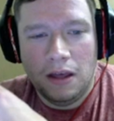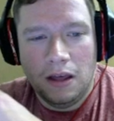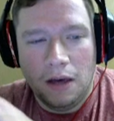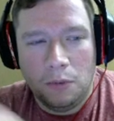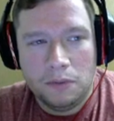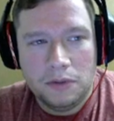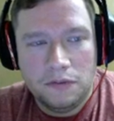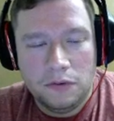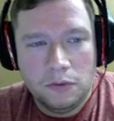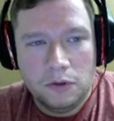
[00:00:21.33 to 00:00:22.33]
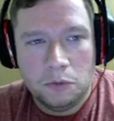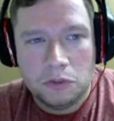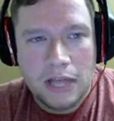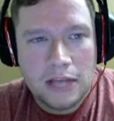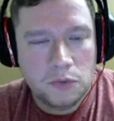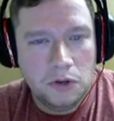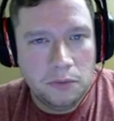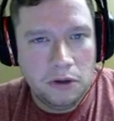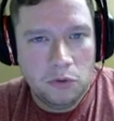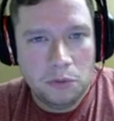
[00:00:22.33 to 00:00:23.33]
I want to believe it was last week or
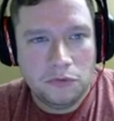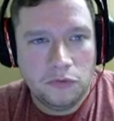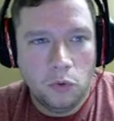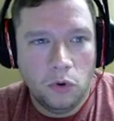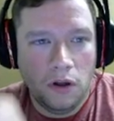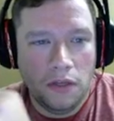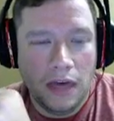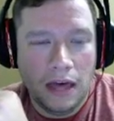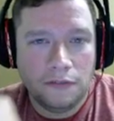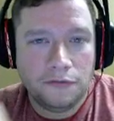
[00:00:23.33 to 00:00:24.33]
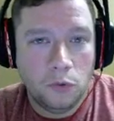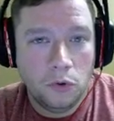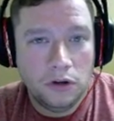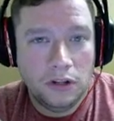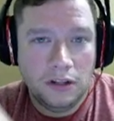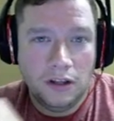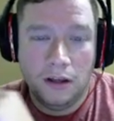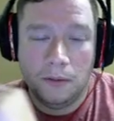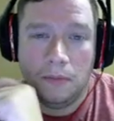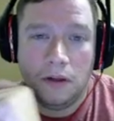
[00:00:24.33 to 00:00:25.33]
maybe the week before that Ford
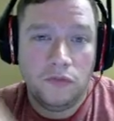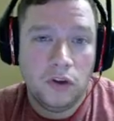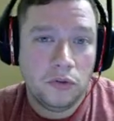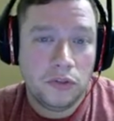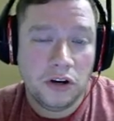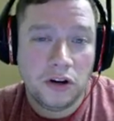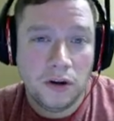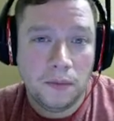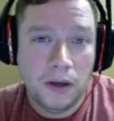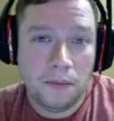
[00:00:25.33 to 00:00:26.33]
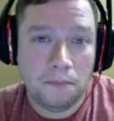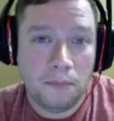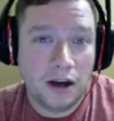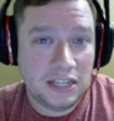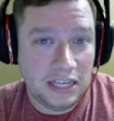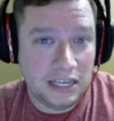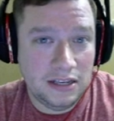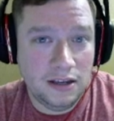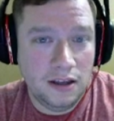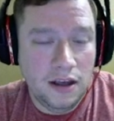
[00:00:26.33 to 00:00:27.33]
unveiled their
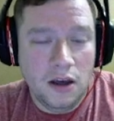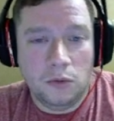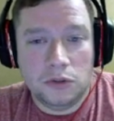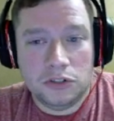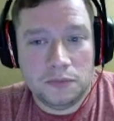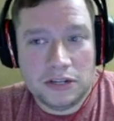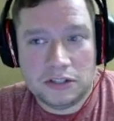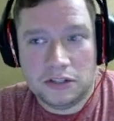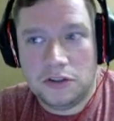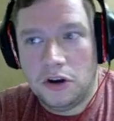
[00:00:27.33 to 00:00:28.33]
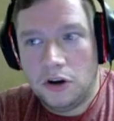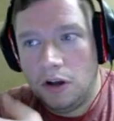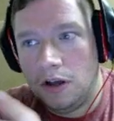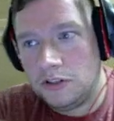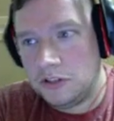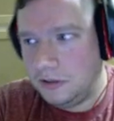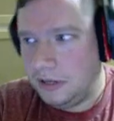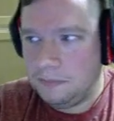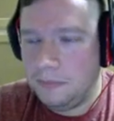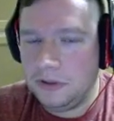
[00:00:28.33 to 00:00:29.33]
Mach-E, which is basically their
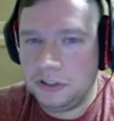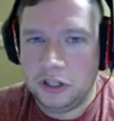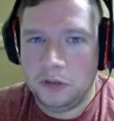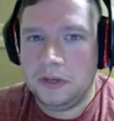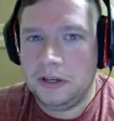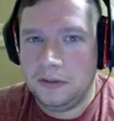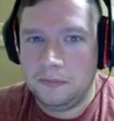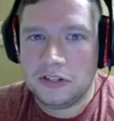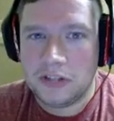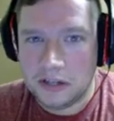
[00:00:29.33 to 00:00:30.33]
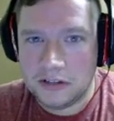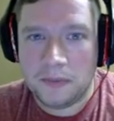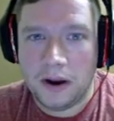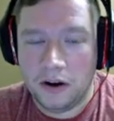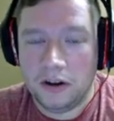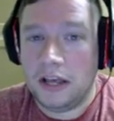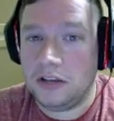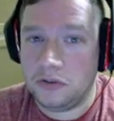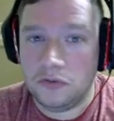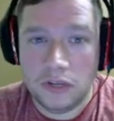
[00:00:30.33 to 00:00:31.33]
like Shelby Mustang-inspired
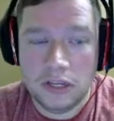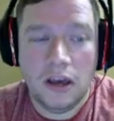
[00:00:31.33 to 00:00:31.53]
SUV.